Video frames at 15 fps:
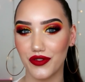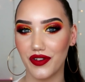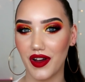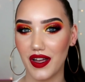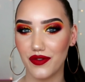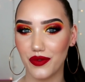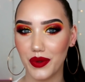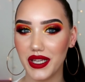or
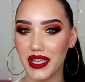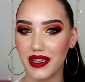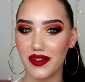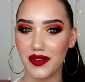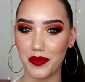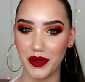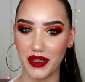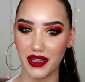5
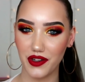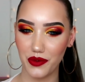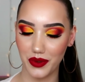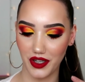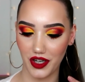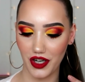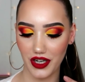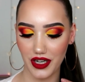weeks, but there
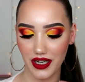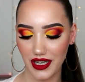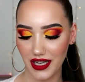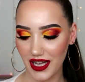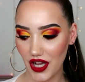we are.